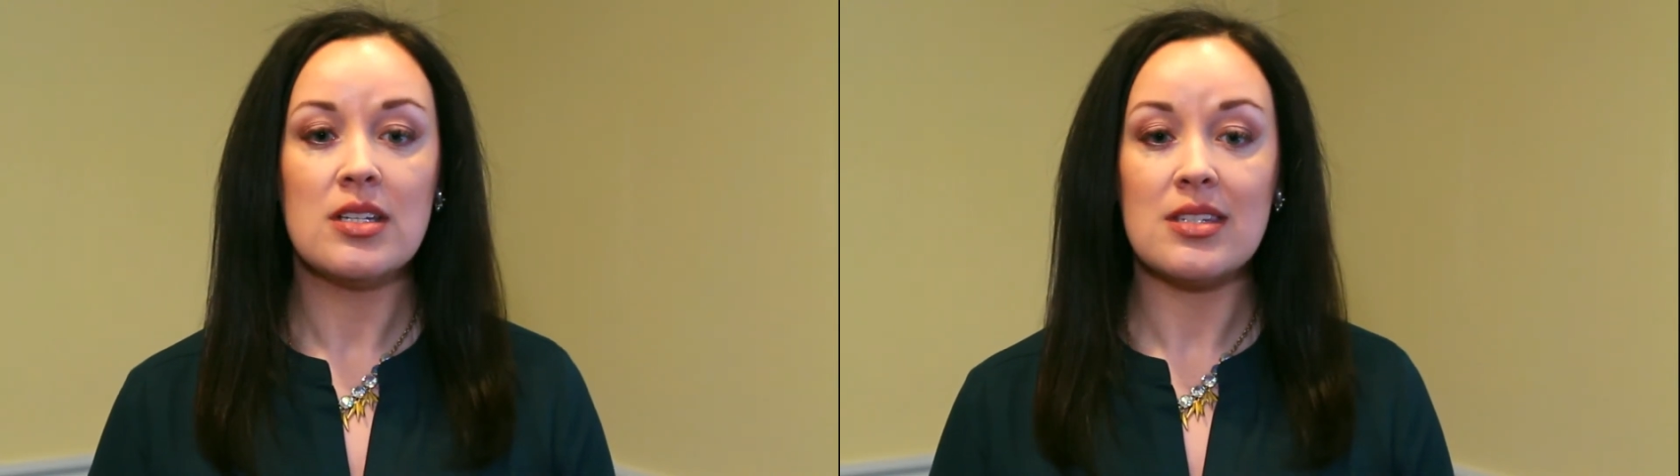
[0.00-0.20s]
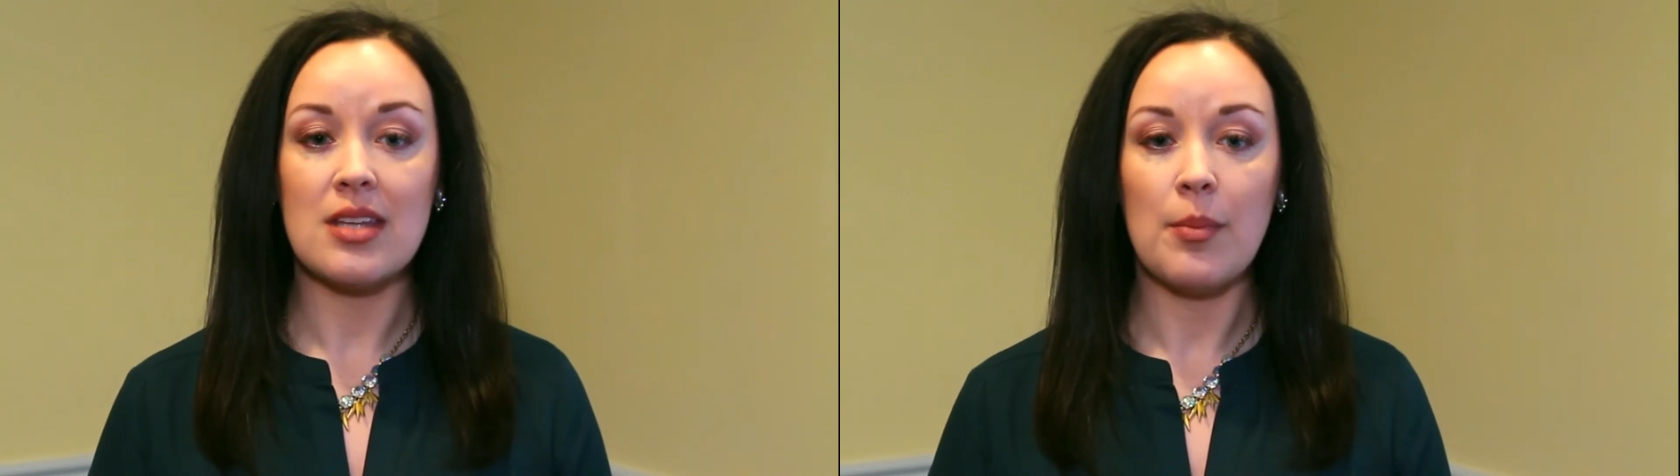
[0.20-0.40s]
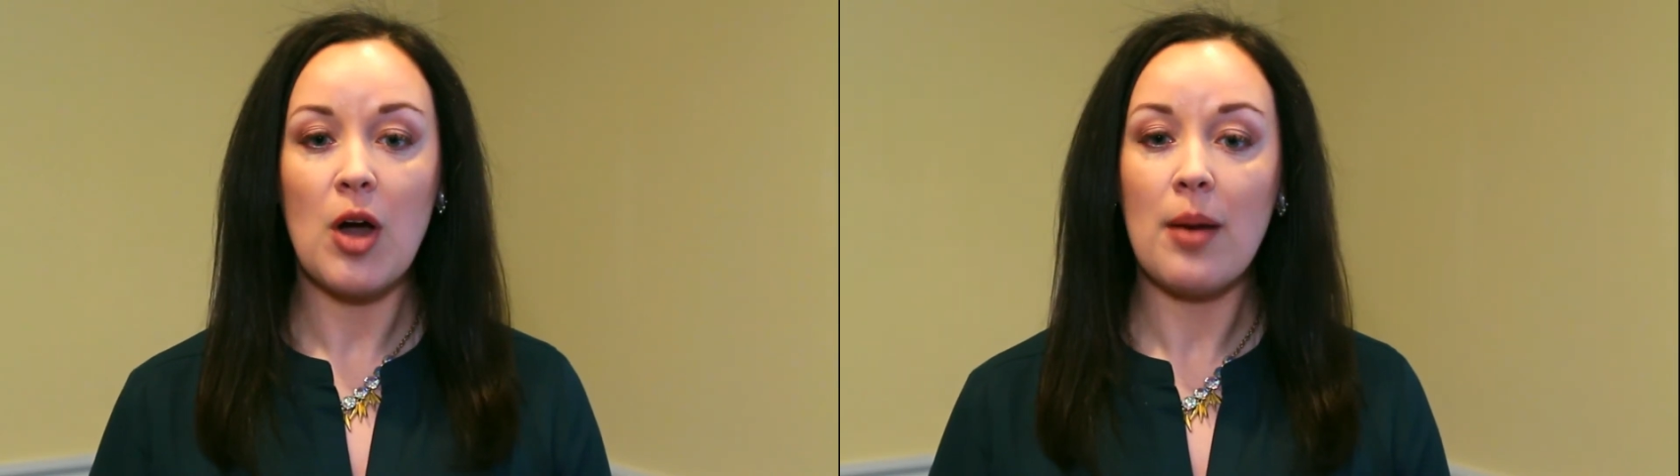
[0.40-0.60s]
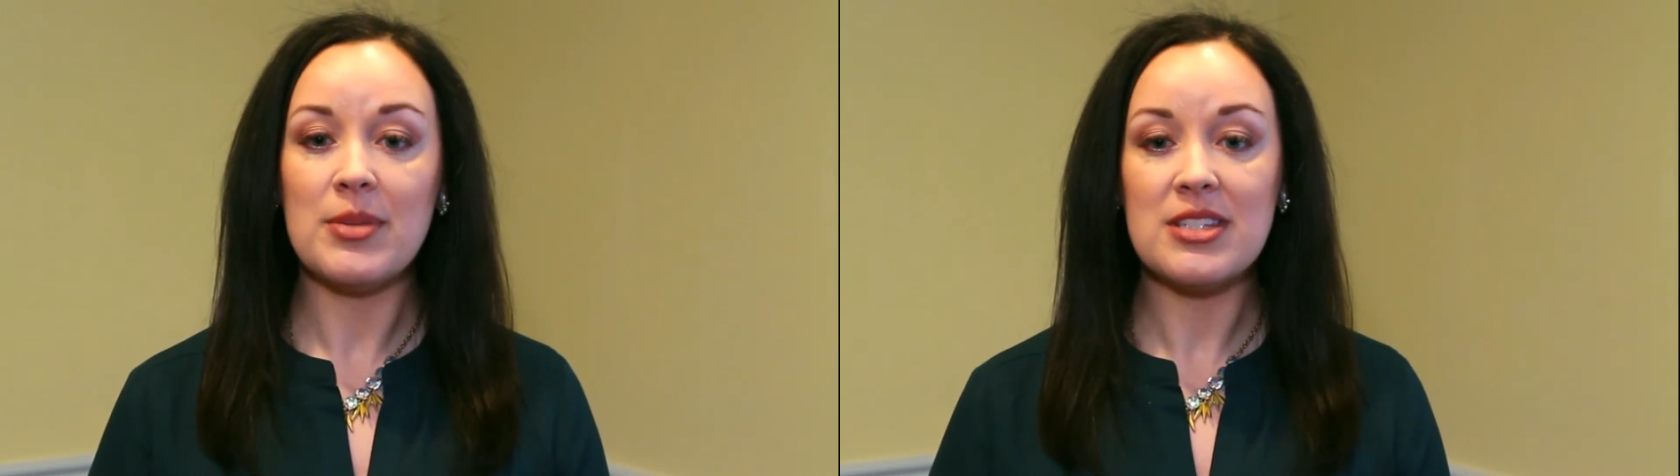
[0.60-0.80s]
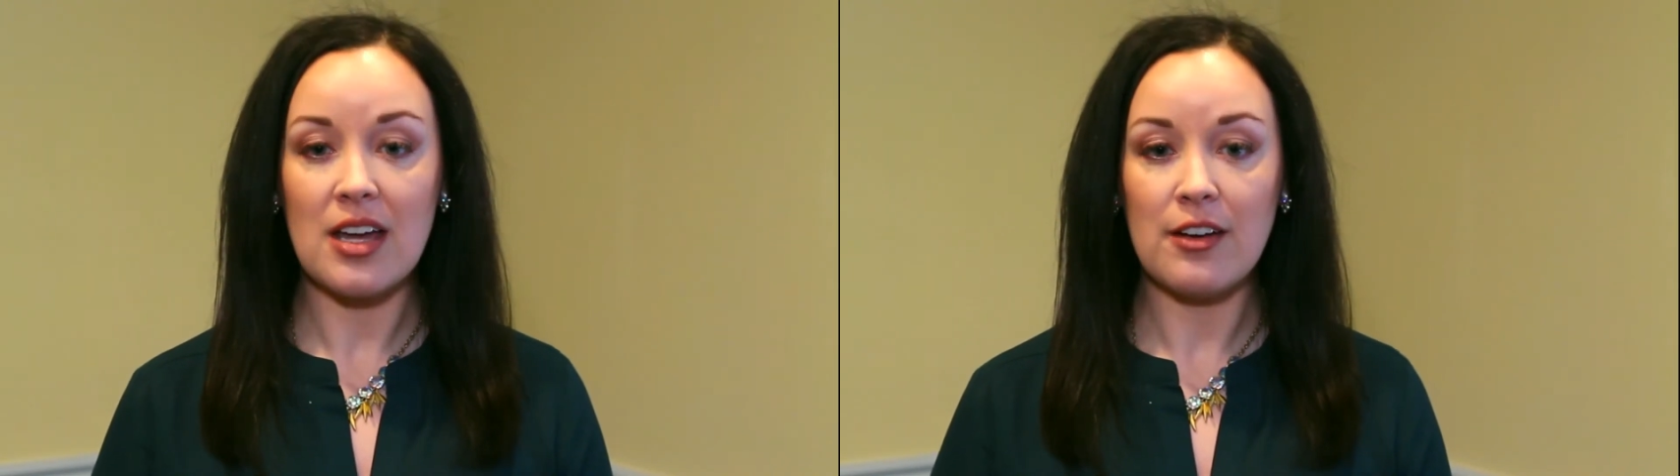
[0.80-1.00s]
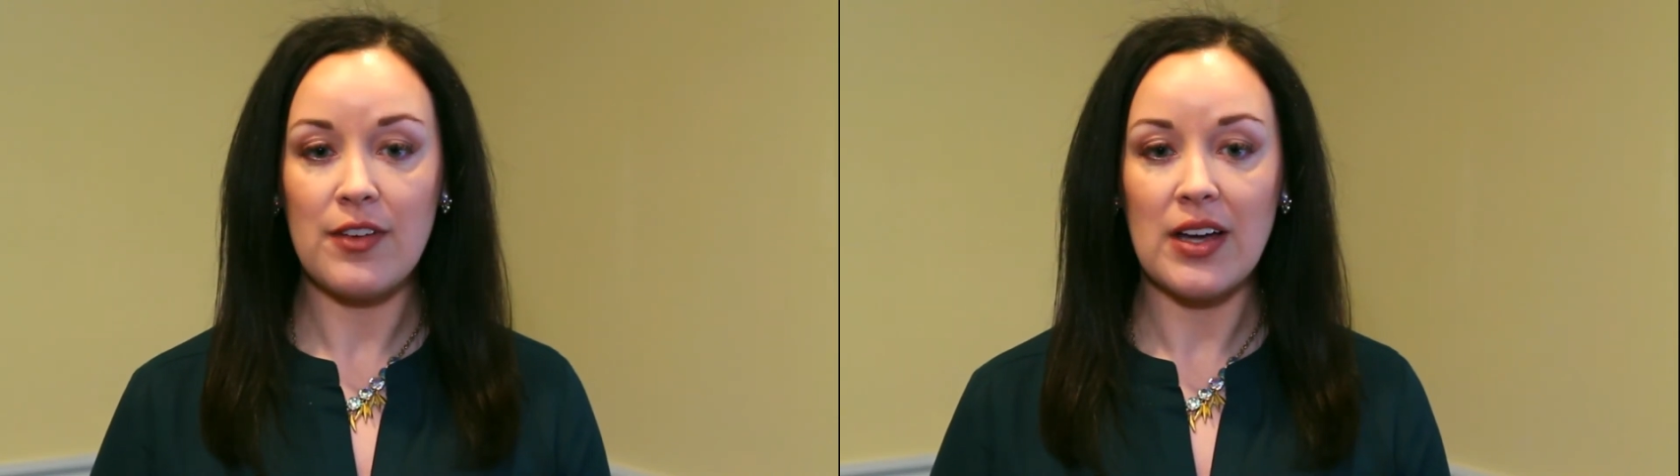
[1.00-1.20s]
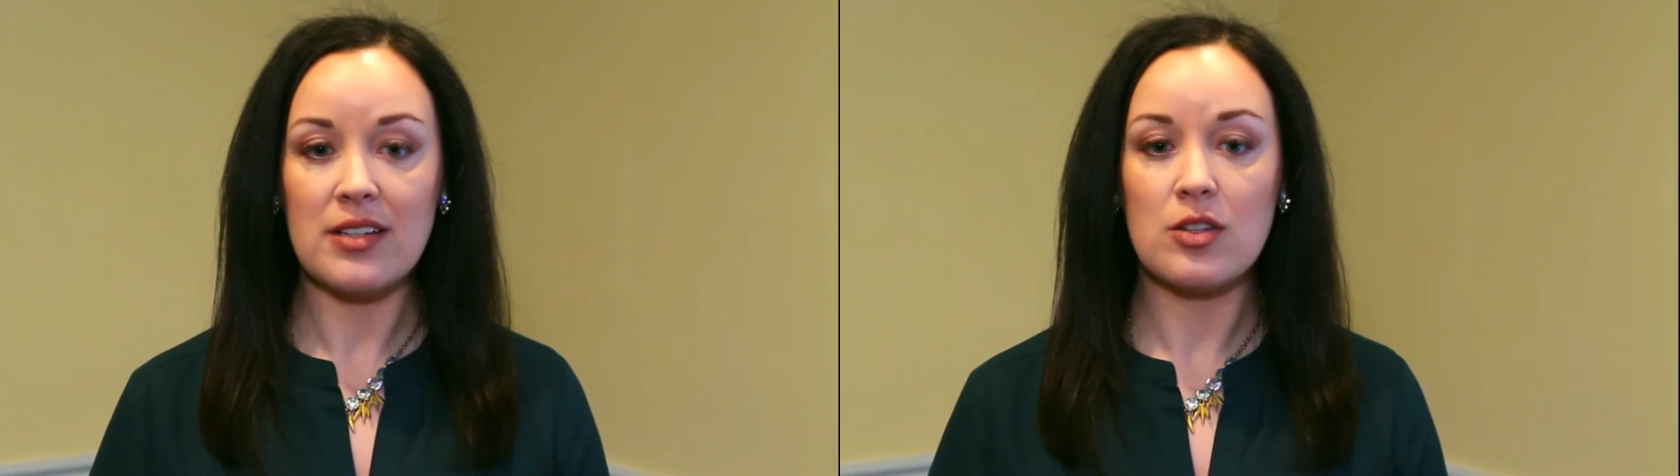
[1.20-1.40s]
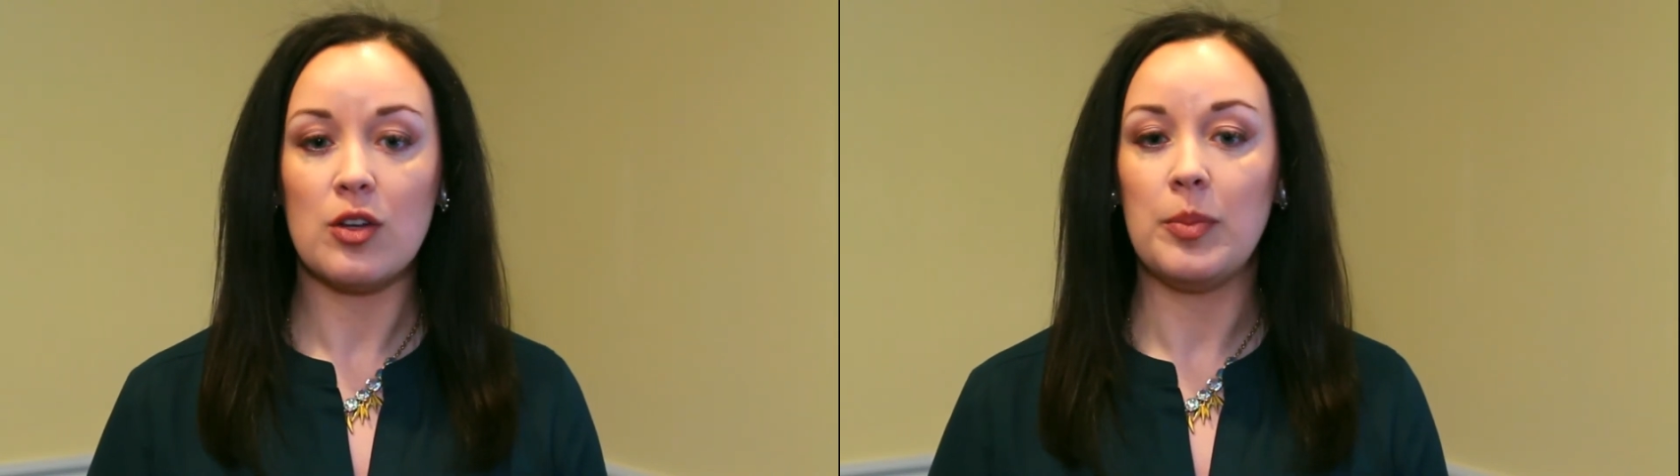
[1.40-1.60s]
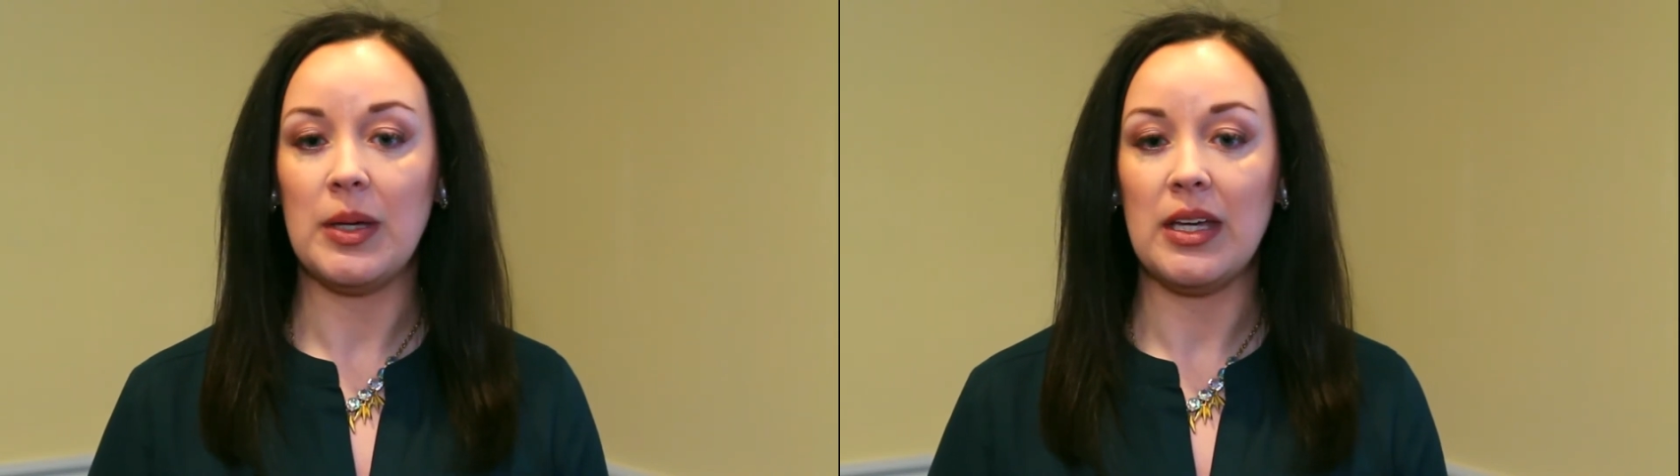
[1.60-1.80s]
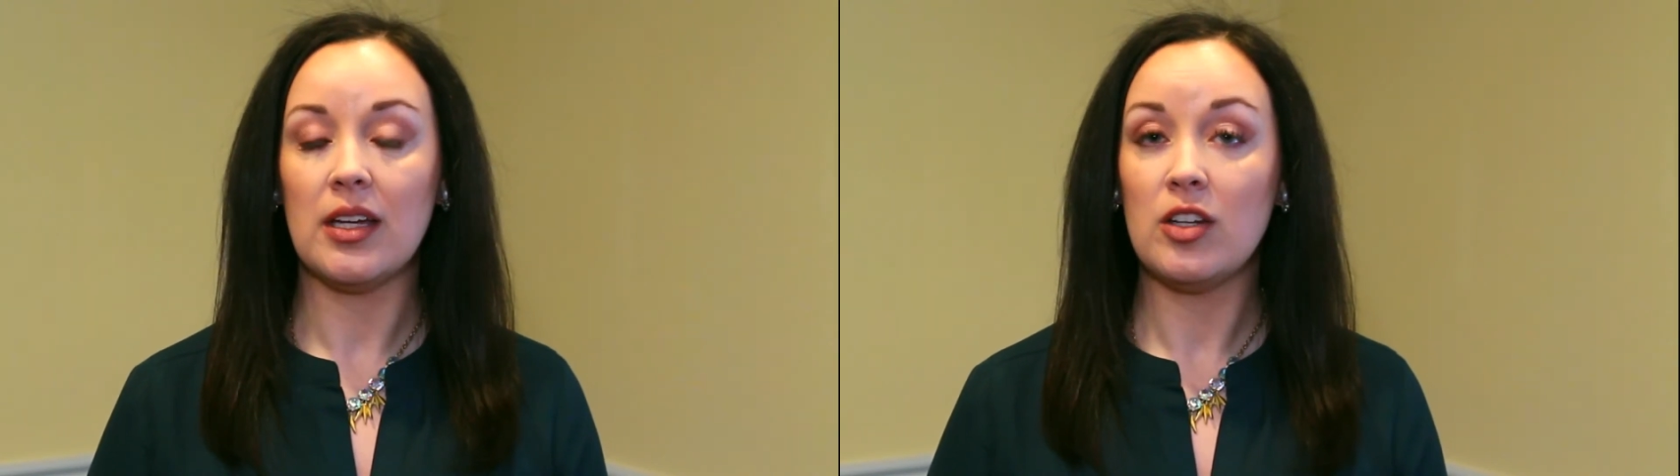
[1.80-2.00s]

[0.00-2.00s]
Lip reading: Some common side effects could be